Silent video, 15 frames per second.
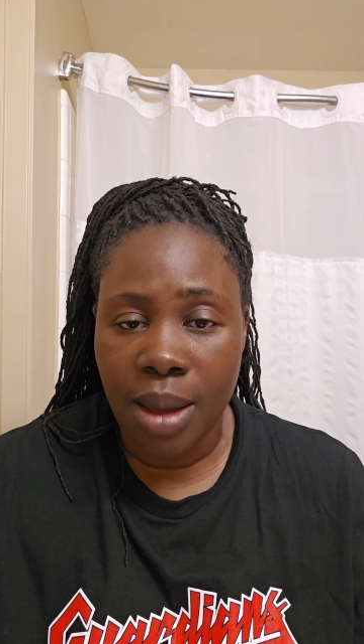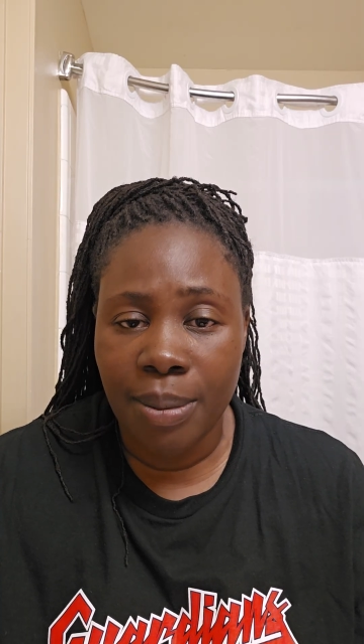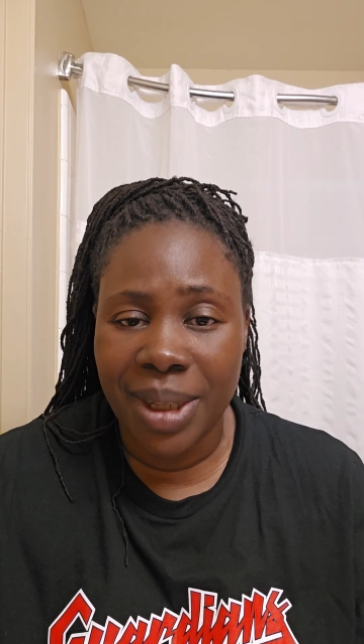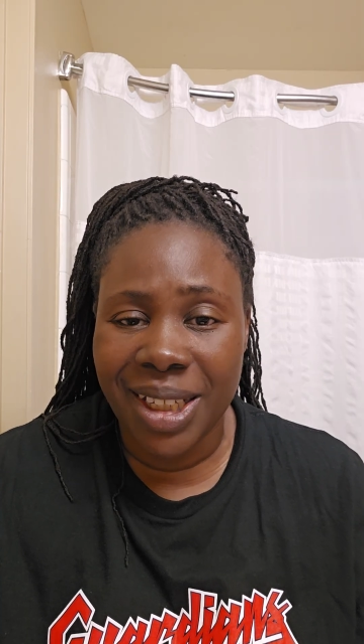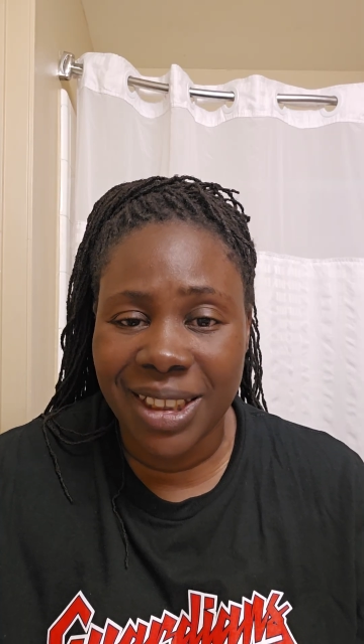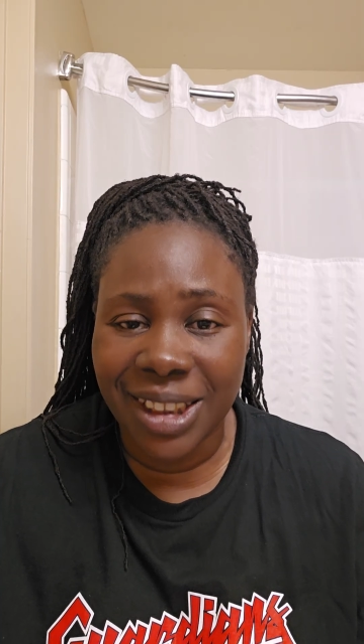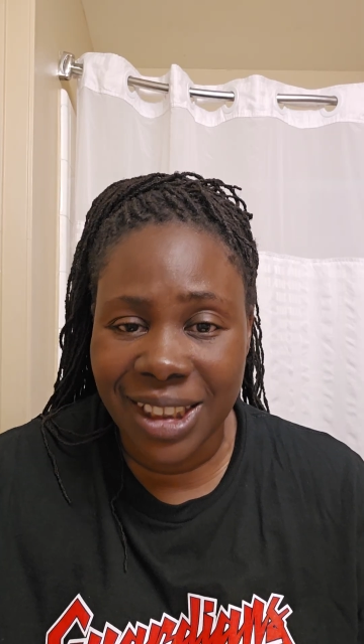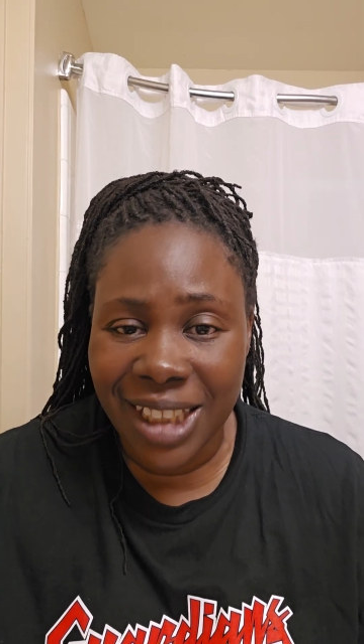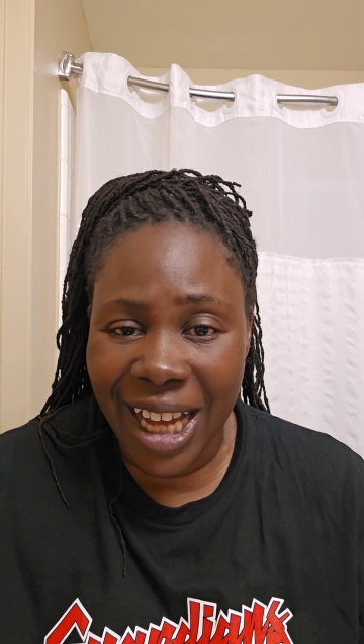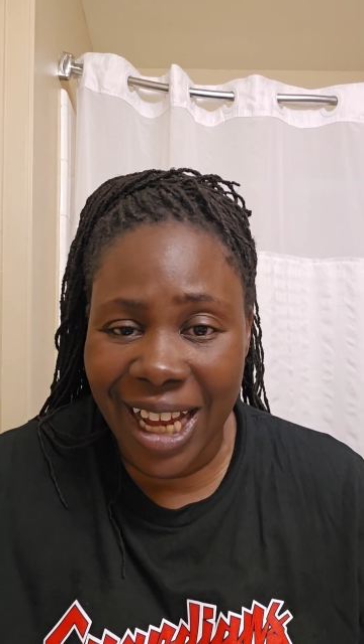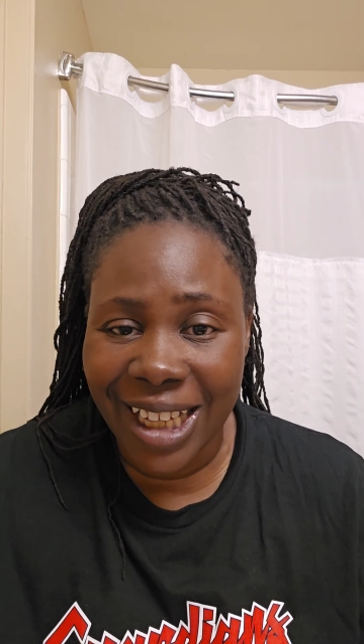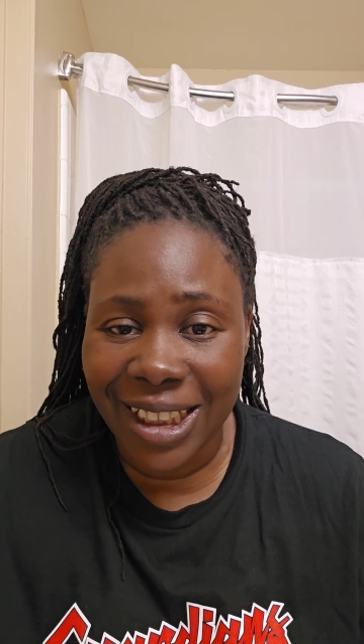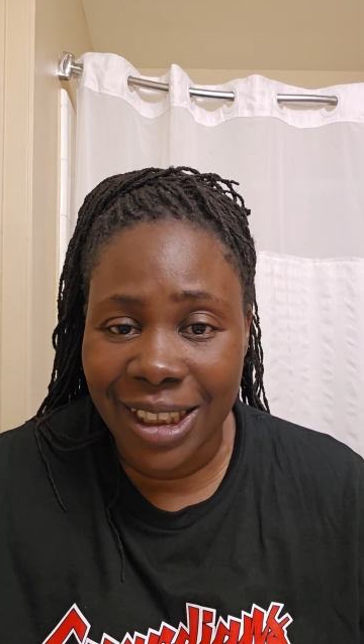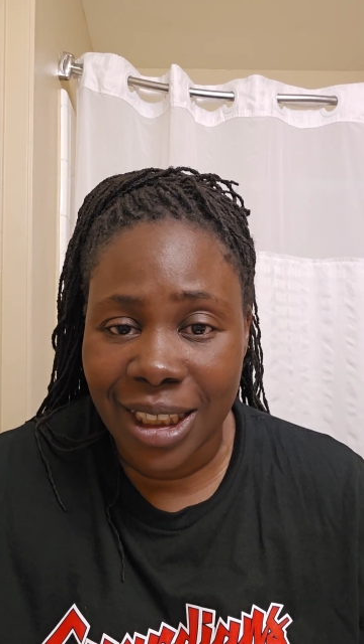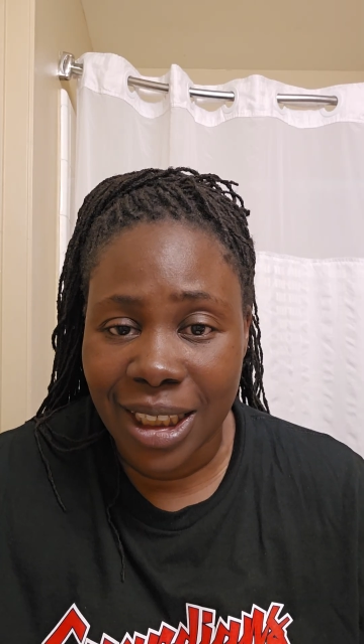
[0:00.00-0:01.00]
because
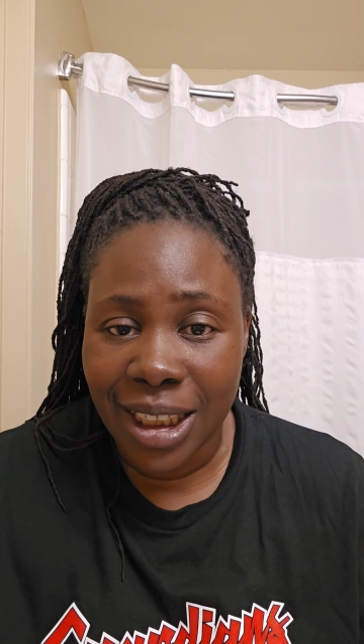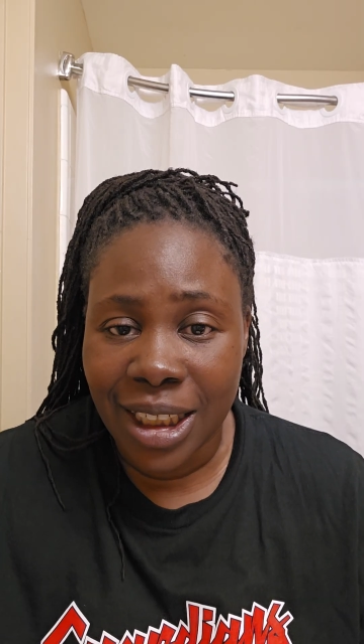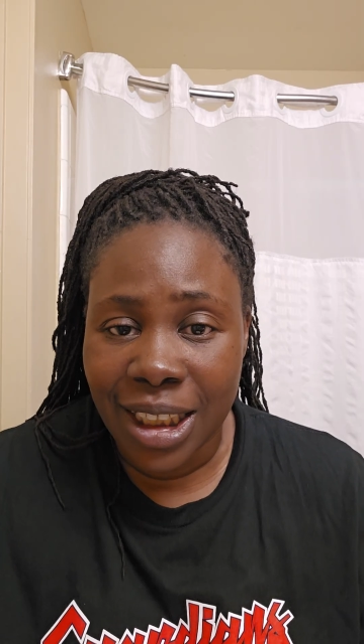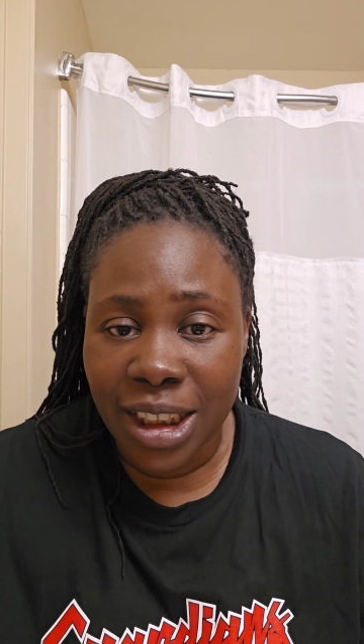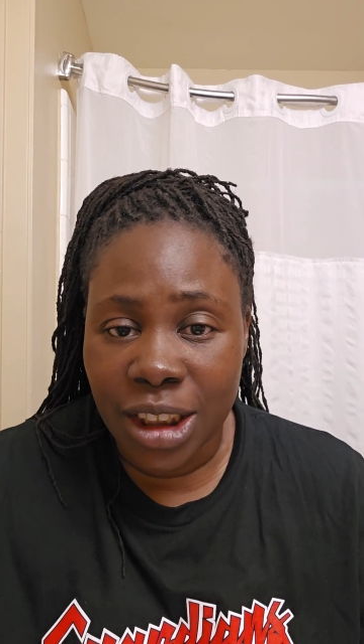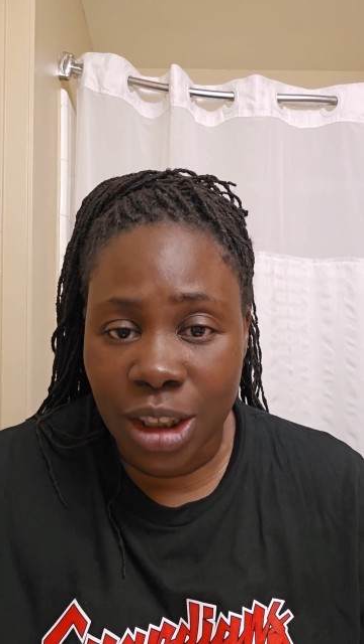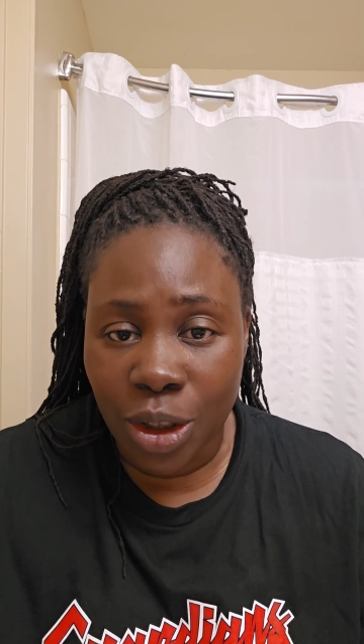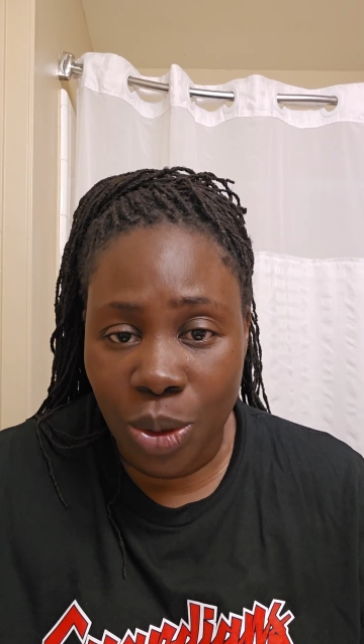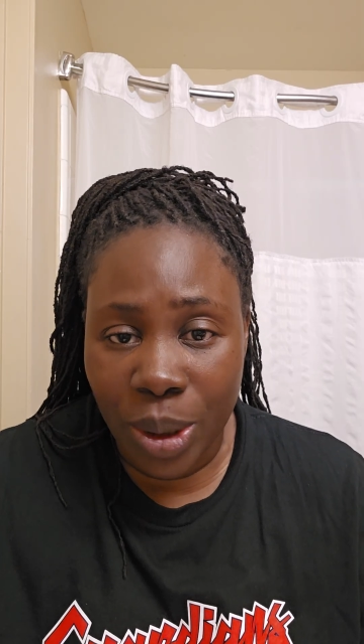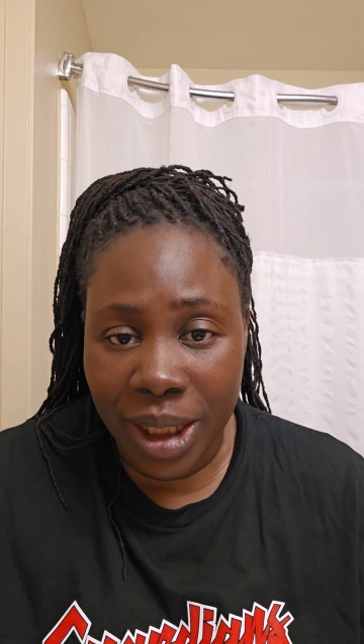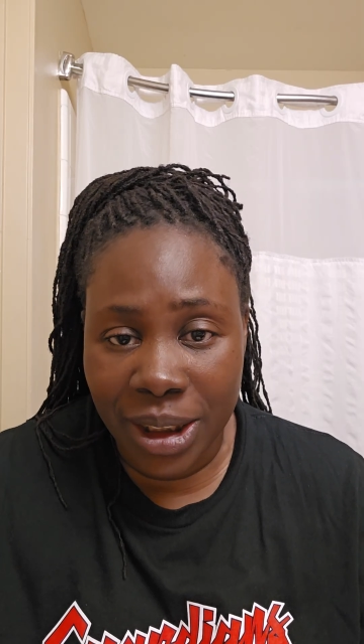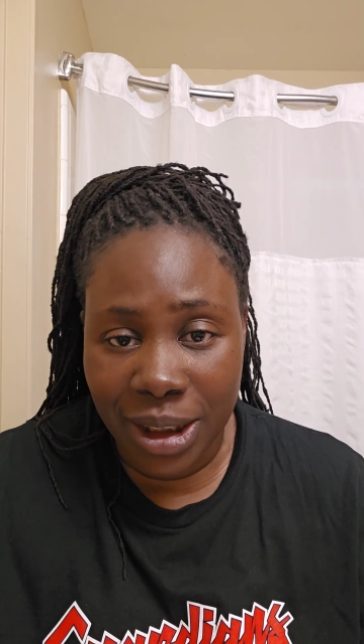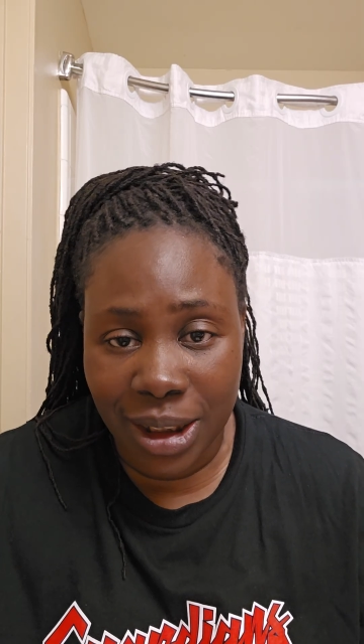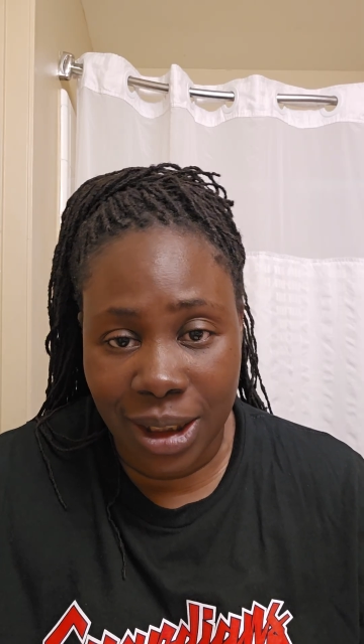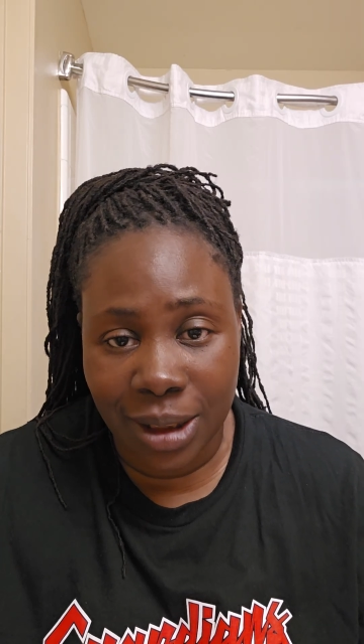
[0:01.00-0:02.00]
that is the
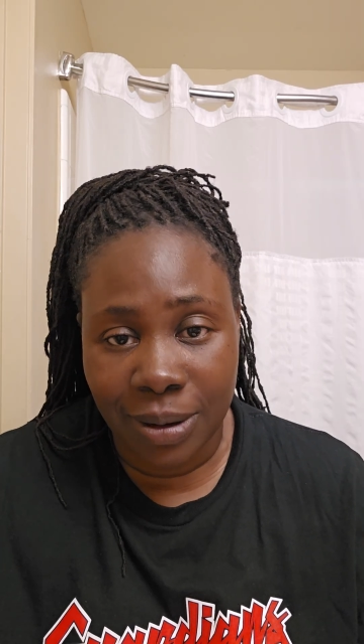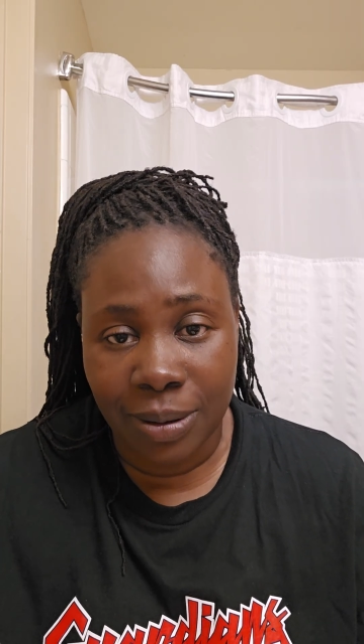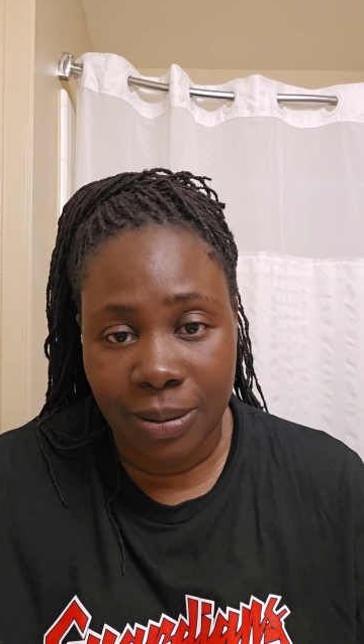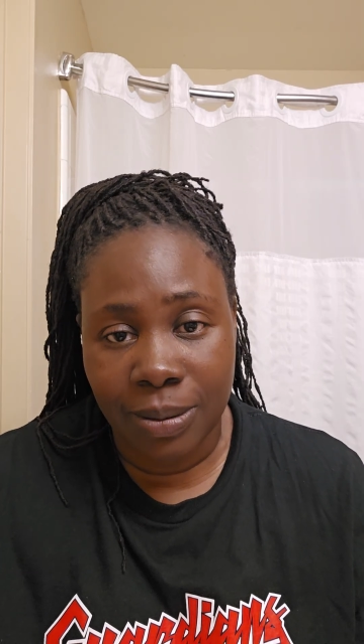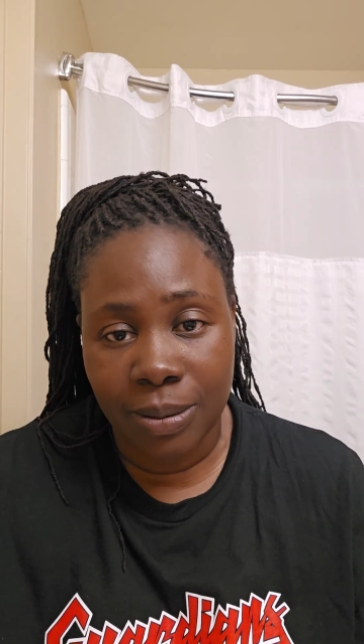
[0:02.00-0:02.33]
question.